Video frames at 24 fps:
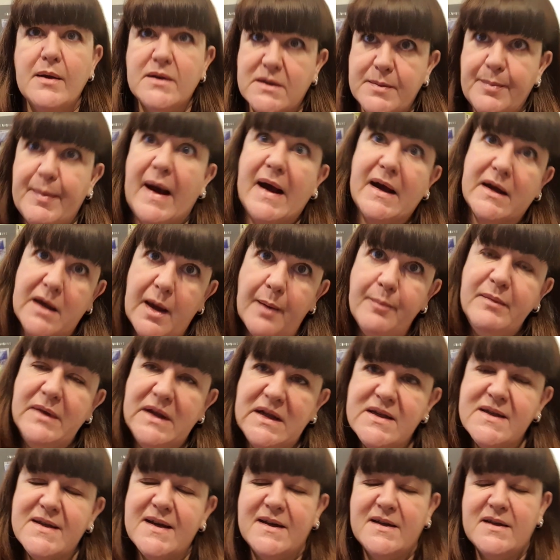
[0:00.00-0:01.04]
back
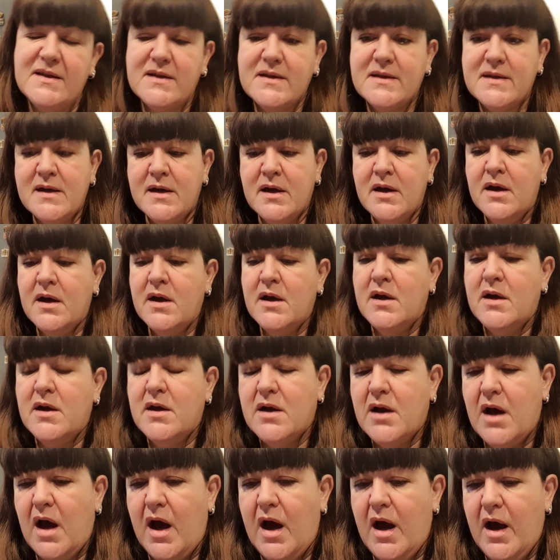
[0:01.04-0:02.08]
meetings.
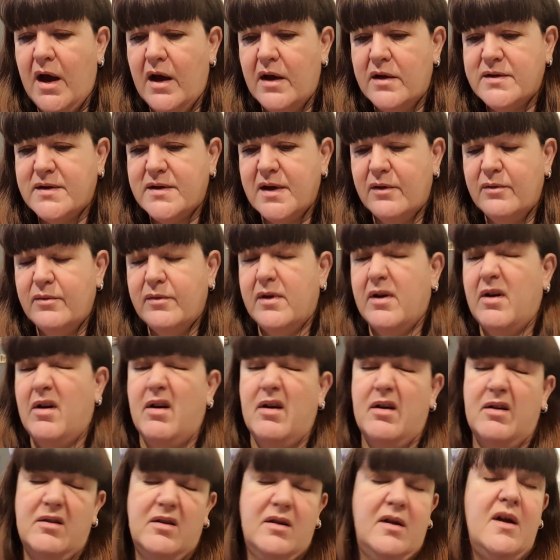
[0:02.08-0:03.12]
So
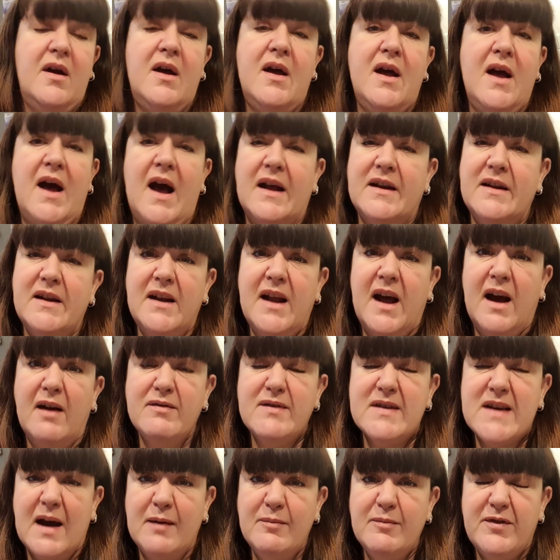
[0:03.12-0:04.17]
I didn't have
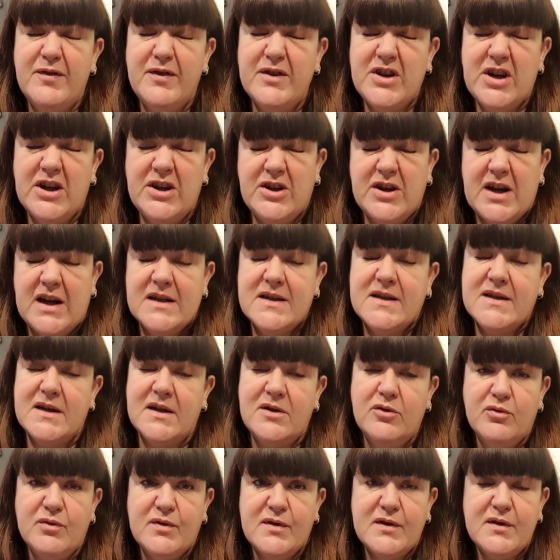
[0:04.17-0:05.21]
time for chit chats, and
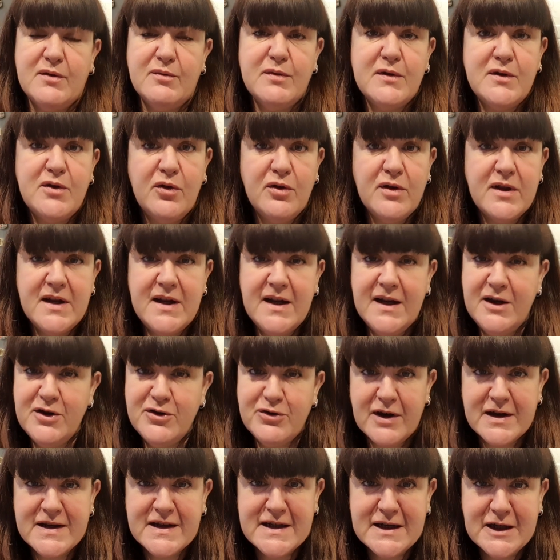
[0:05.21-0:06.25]
also there was nothing
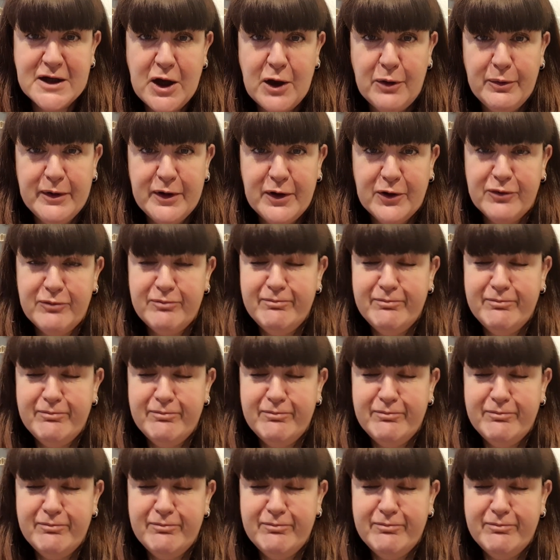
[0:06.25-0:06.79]
interesting going